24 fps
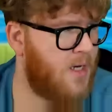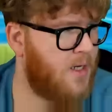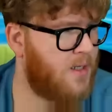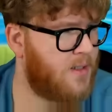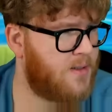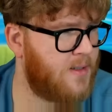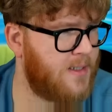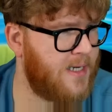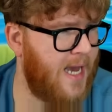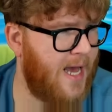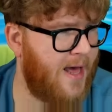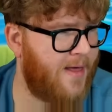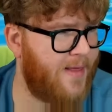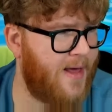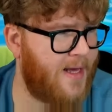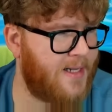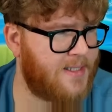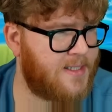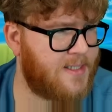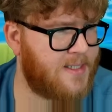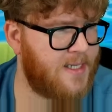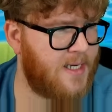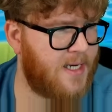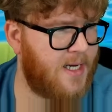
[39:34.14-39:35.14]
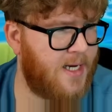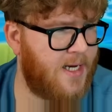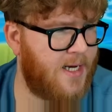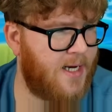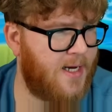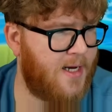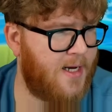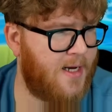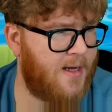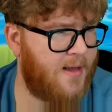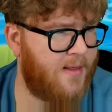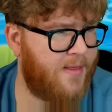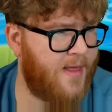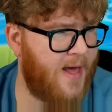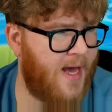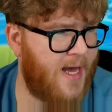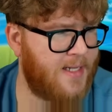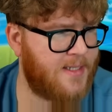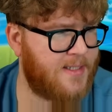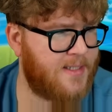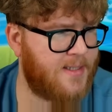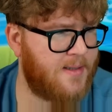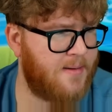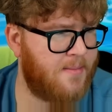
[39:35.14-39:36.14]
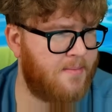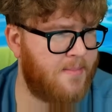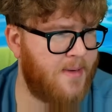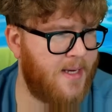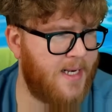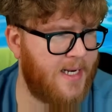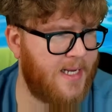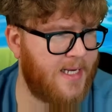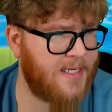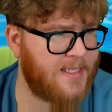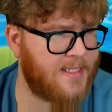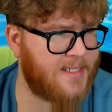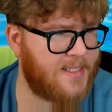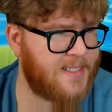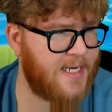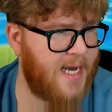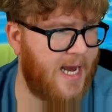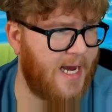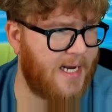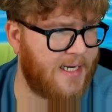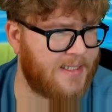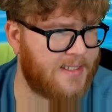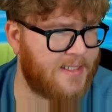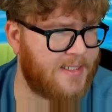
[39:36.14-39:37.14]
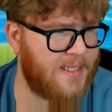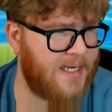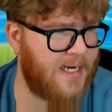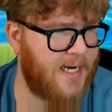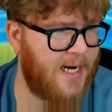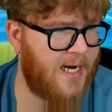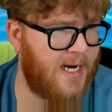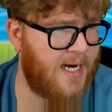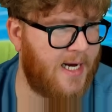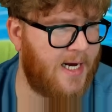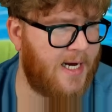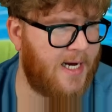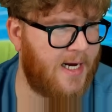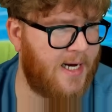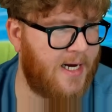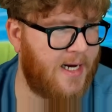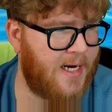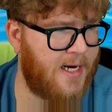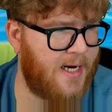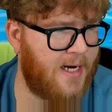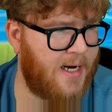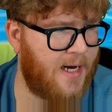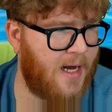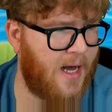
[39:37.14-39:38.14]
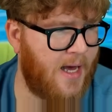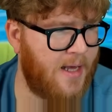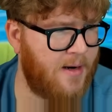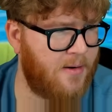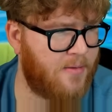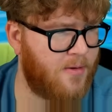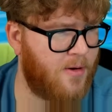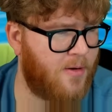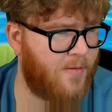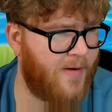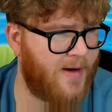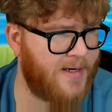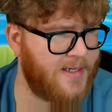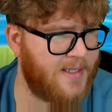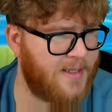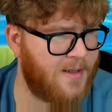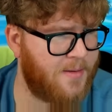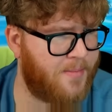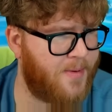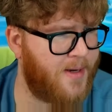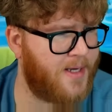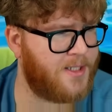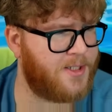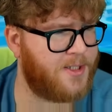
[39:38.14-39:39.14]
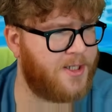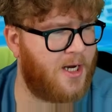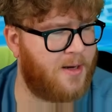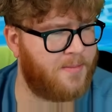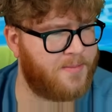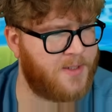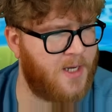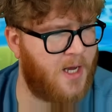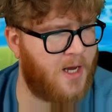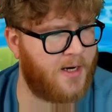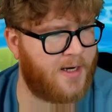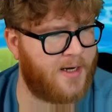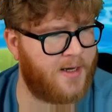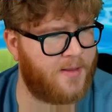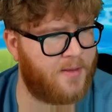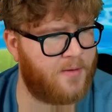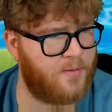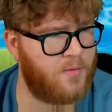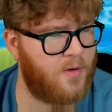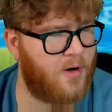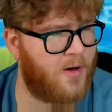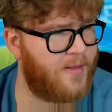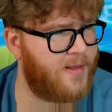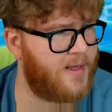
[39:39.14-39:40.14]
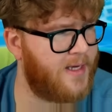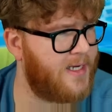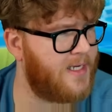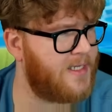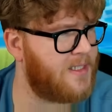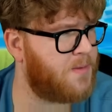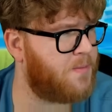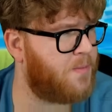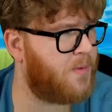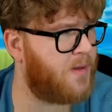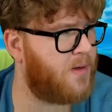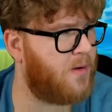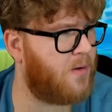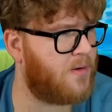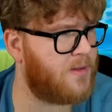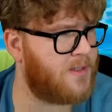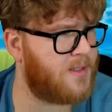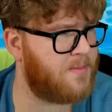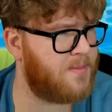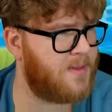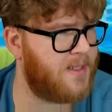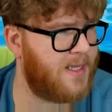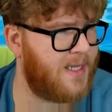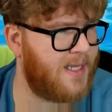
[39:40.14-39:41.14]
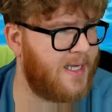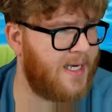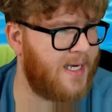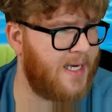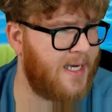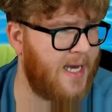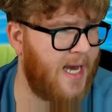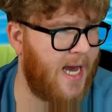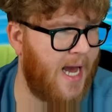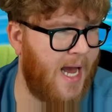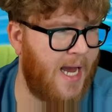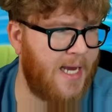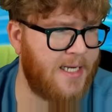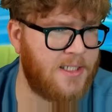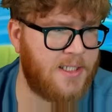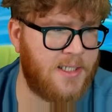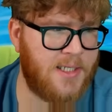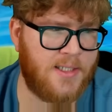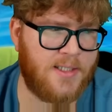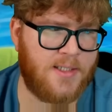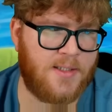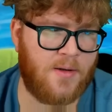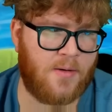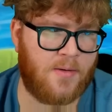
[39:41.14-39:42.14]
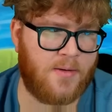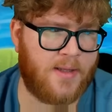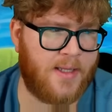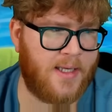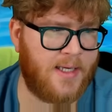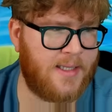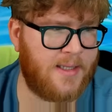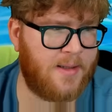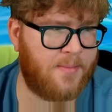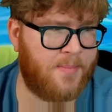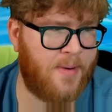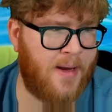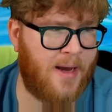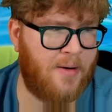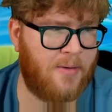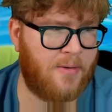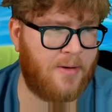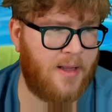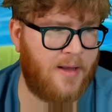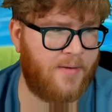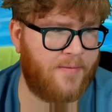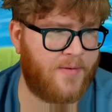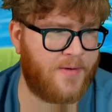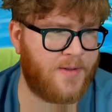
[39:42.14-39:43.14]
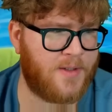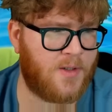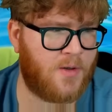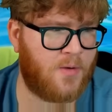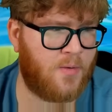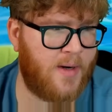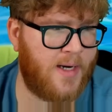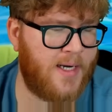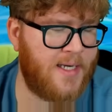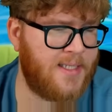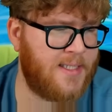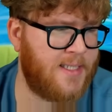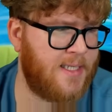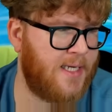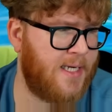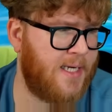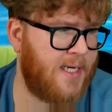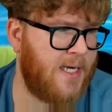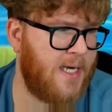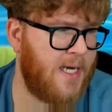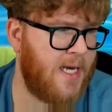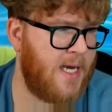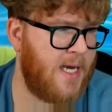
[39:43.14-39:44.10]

So yeah, that's the mini set. I don't know if I did the best job talking through all these, but ultimately I just don't think the power level's crazy.